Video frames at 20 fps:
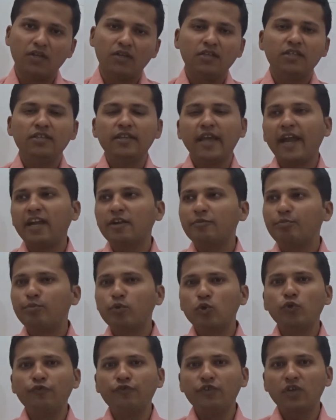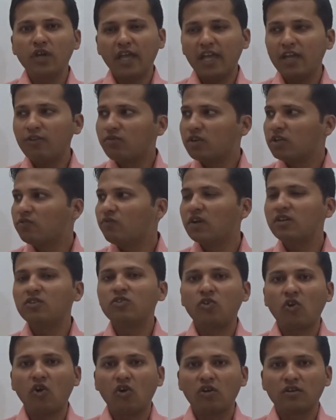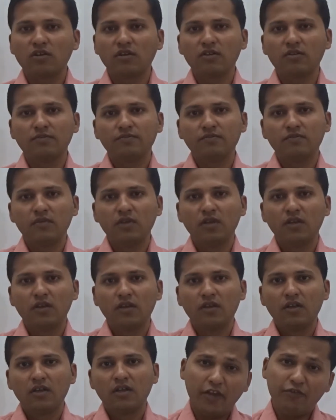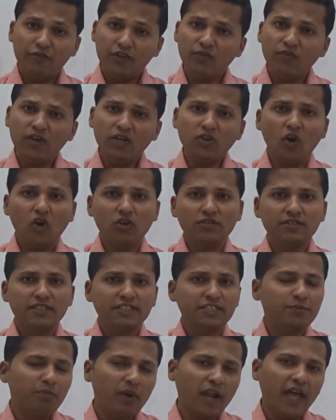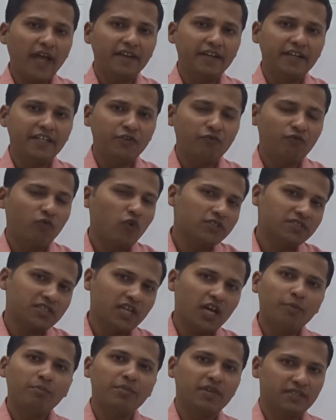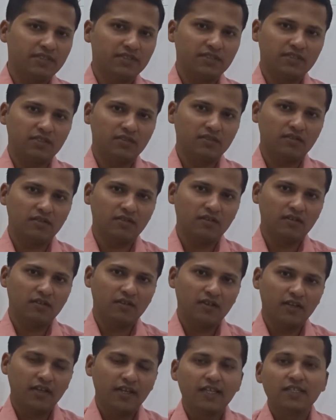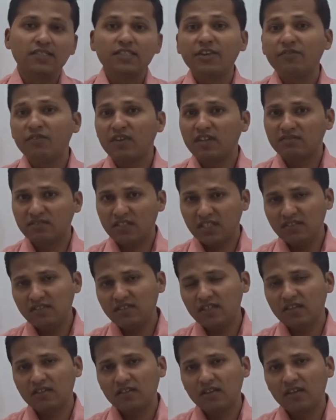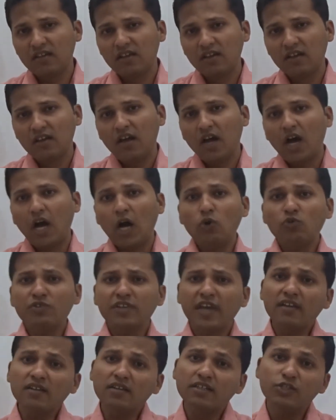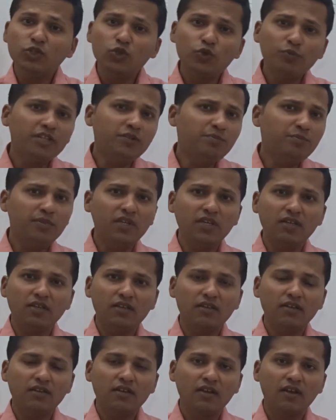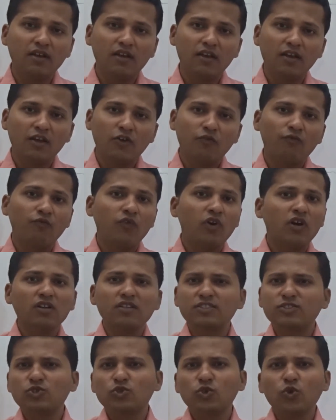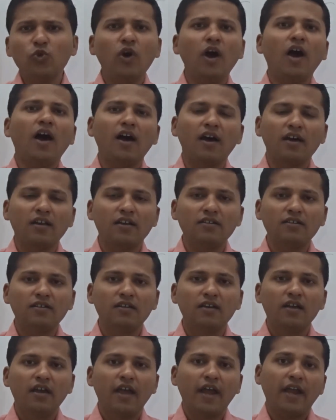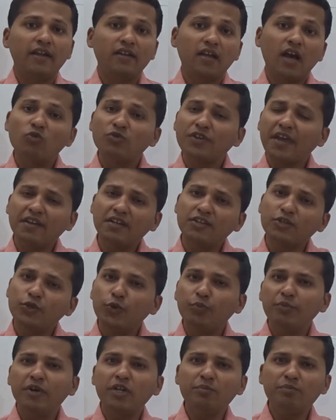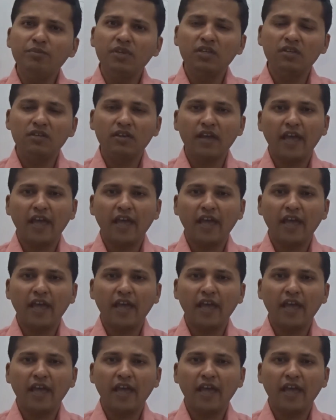He had proved everyone wrong. Everyone on this planet was amazed. They were thinking, how can a human being work so hard, and how can a human being